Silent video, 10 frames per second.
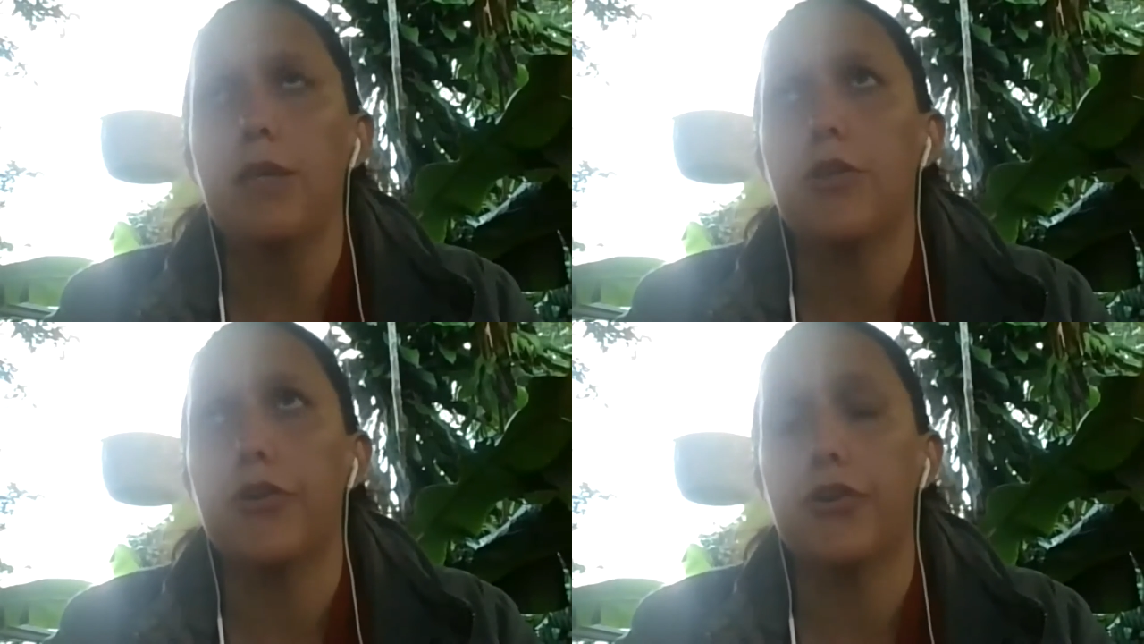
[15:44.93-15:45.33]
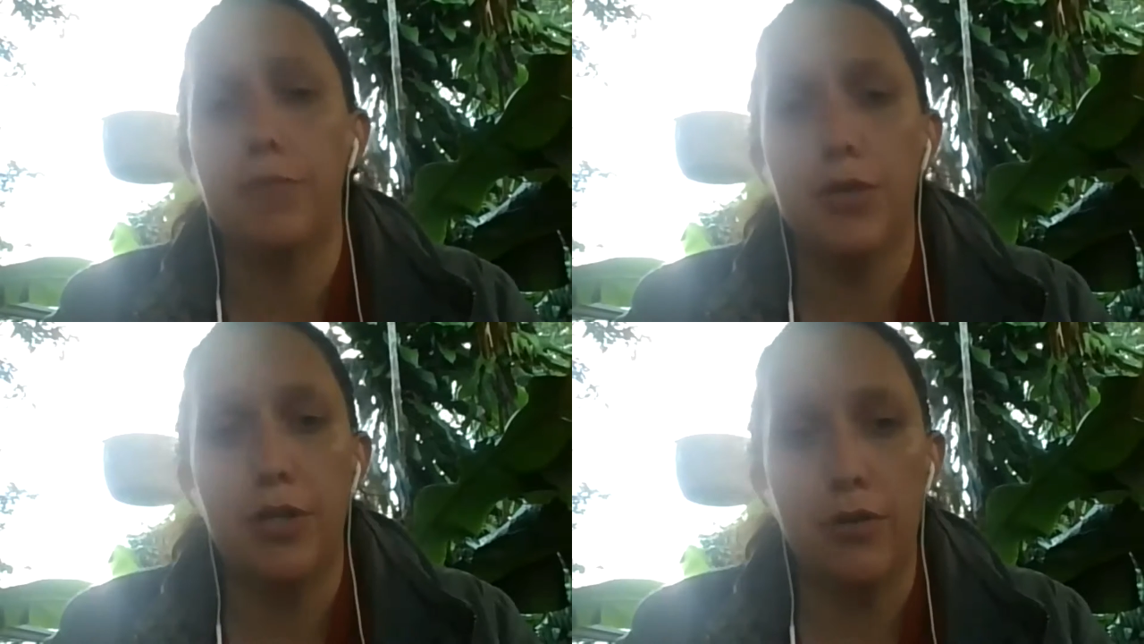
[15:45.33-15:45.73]
you know,
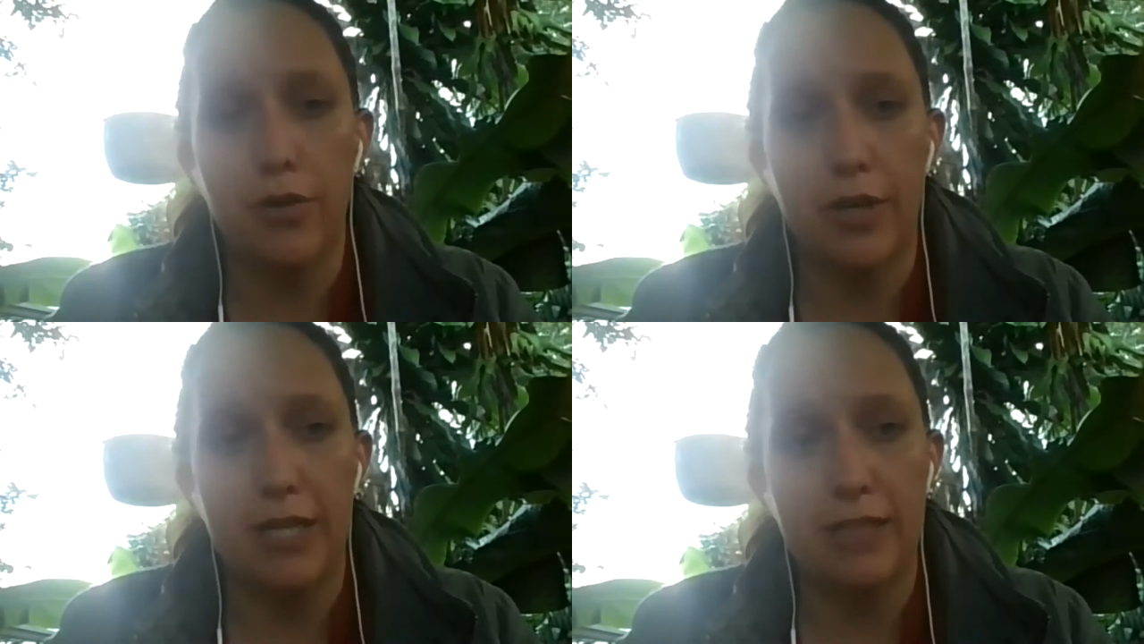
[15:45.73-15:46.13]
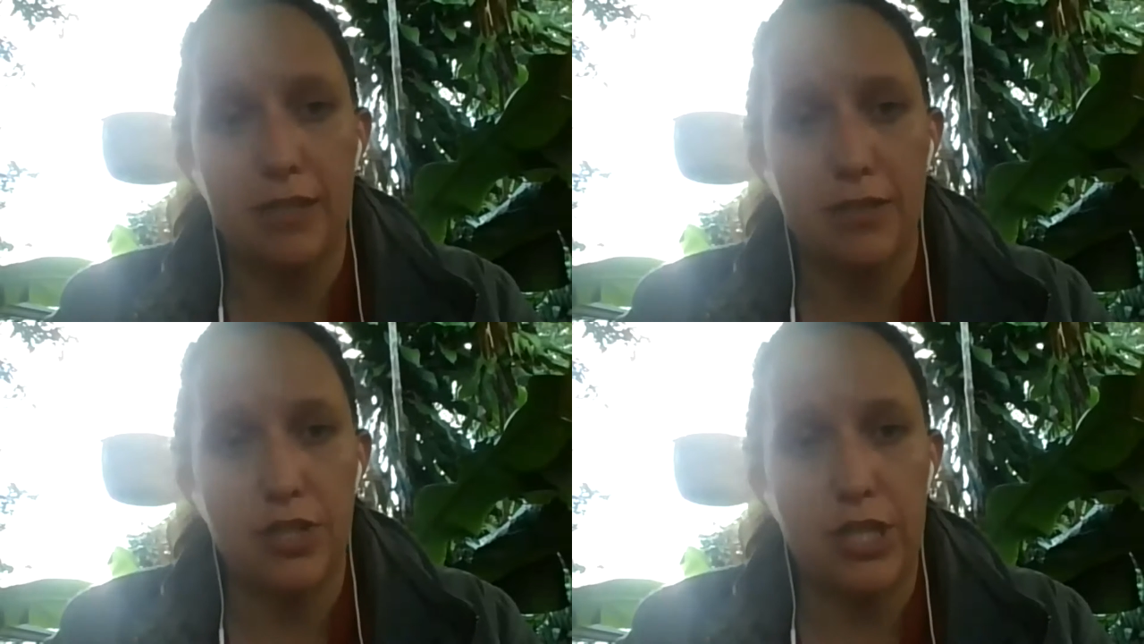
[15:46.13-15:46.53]
community
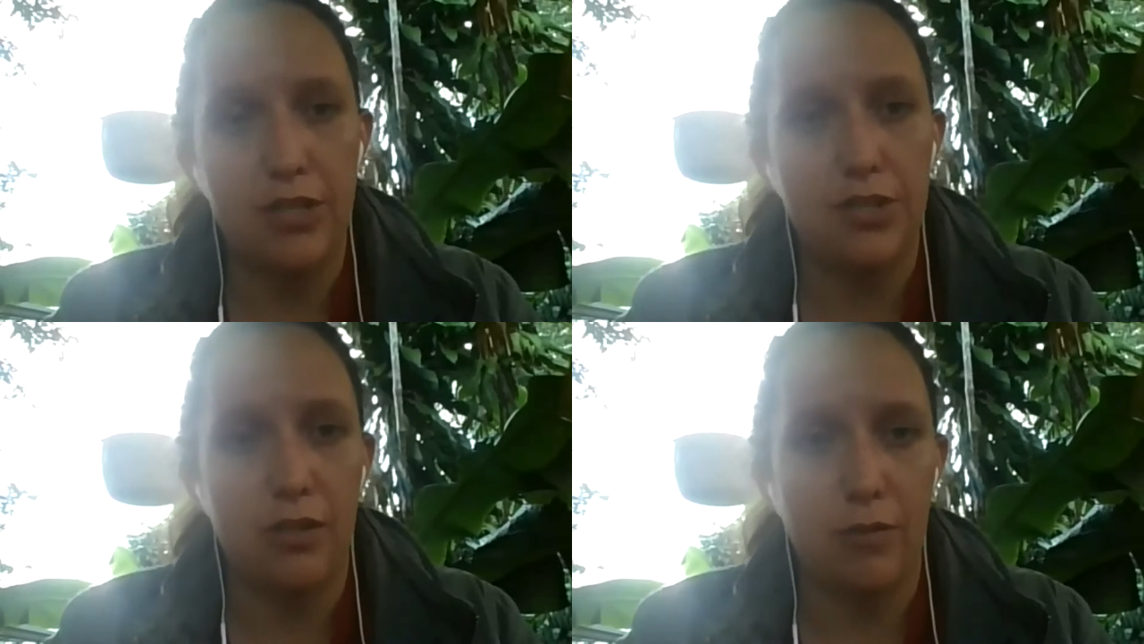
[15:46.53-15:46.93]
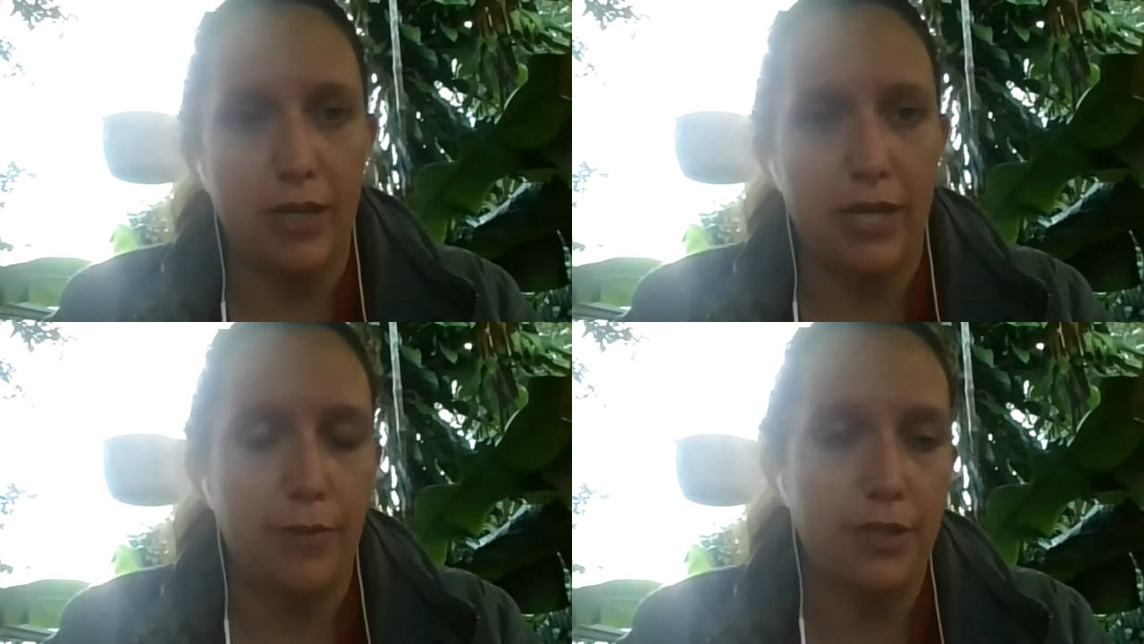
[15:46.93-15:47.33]
organizing is changing the
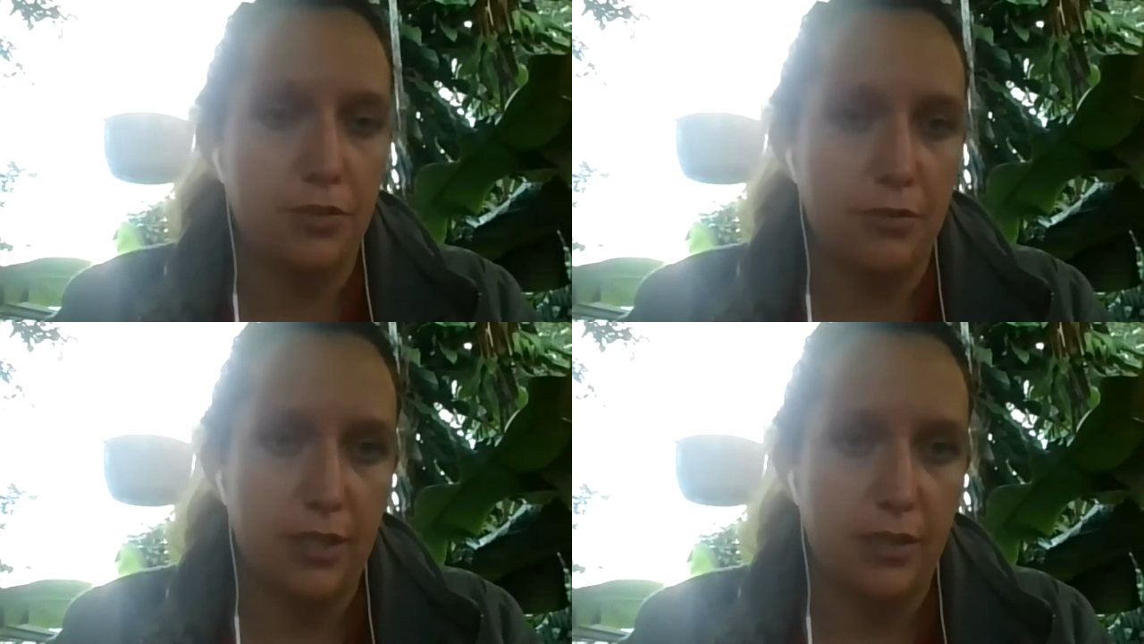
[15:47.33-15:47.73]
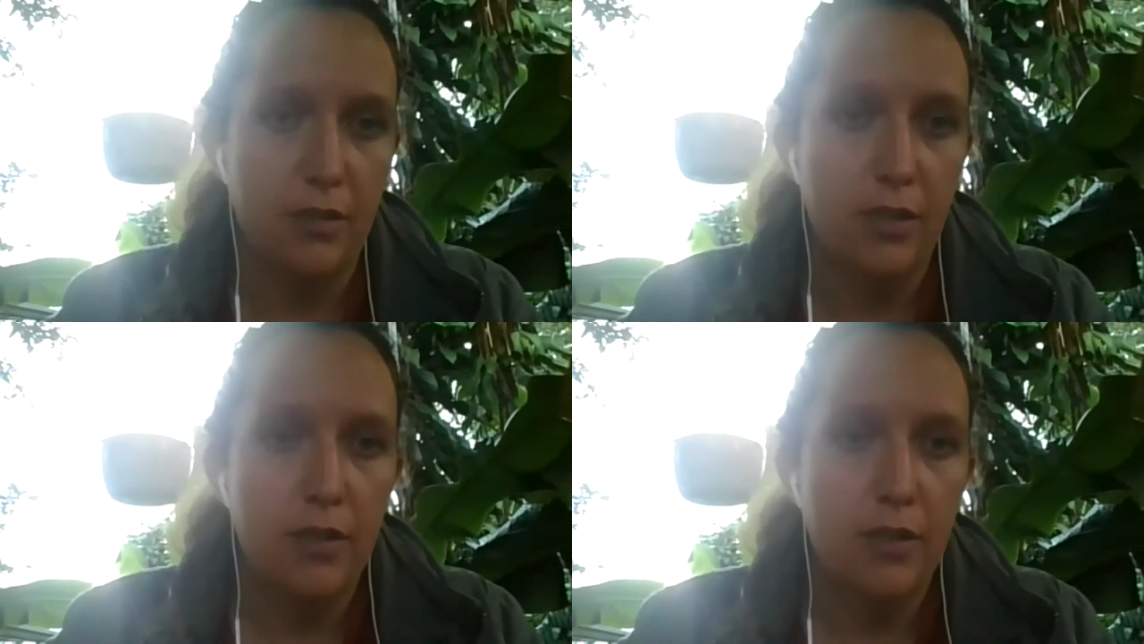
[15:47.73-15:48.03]
way we're doing